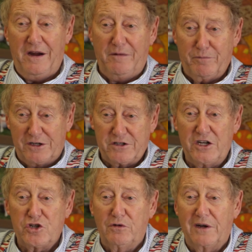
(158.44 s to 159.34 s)
it brings the
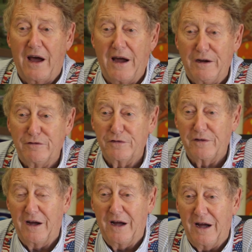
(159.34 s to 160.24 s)
issue alive
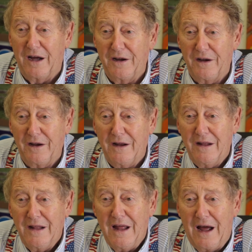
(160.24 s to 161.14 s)
and
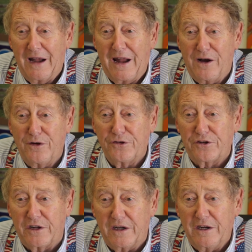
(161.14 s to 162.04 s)

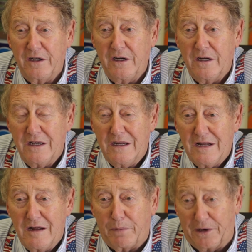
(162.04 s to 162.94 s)
allows the
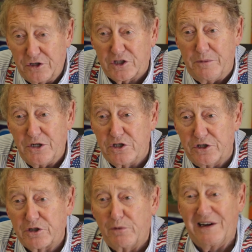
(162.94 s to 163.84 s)
police
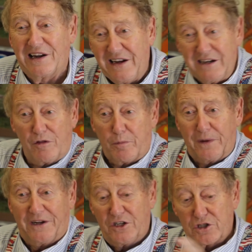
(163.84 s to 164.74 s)
commissioner to relate the
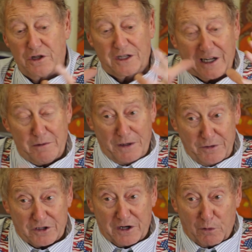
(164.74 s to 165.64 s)
police to the
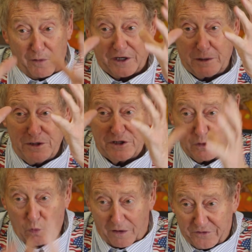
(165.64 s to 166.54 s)
community, what the community
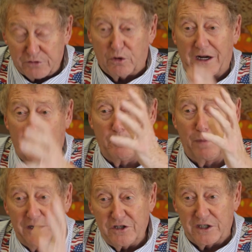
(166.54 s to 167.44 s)
wants, what kind of
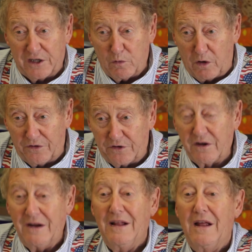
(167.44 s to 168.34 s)
policing it
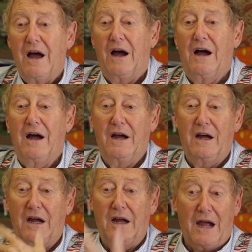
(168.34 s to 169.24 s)
wants,
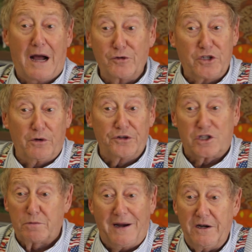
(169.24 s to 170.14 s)
how much it wants
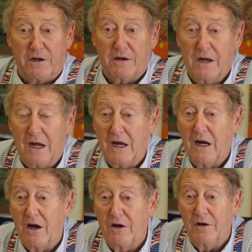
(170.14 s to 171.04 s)
to spend
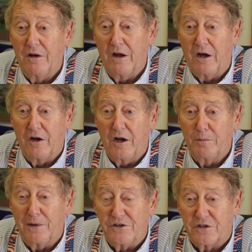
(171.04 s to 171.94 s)

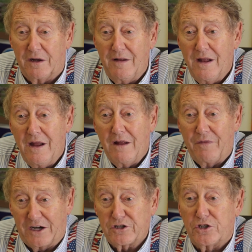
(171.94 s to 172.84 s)
on policing.
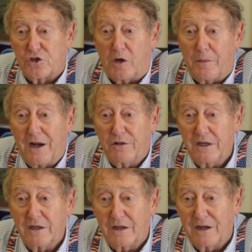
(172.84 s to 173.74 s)
That's the job, and I
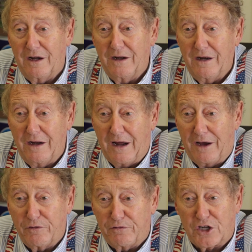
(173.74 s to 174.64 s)
think
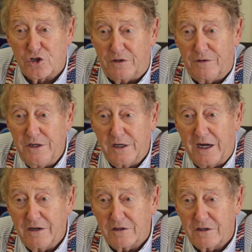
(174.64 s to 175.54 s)
out of fiction you
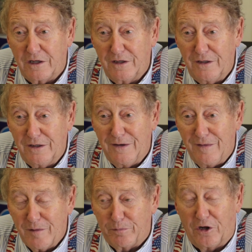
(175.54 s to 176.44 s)
get
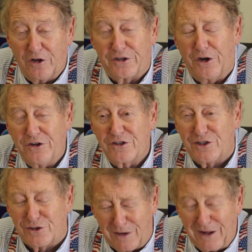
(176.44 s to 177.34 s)
pearls and
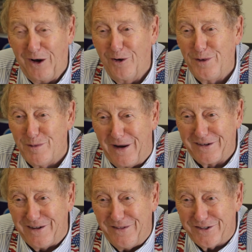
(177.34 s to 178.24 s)
oysters. Well, I hope you
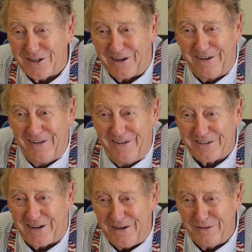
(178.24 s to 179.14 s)
might in this
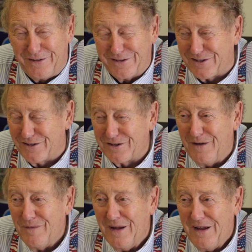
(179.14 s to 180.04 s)
kind of instance.
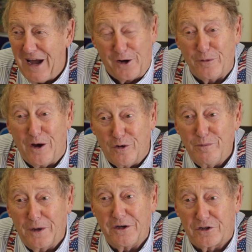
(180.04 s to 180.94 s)
I don't know,
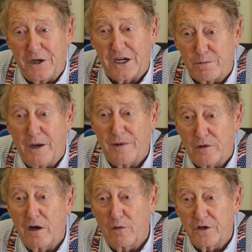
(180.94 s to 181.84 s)
but it's an
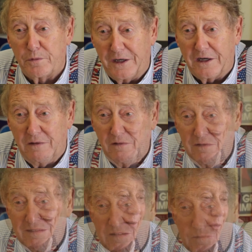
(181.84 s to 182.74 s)
experiment well worth making.
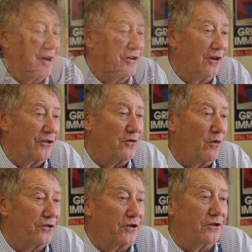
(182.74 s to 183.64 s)
Whitehall doesn't
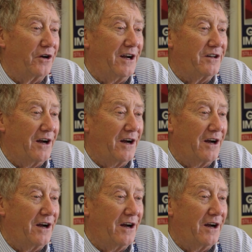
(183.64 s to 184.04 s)
want to donate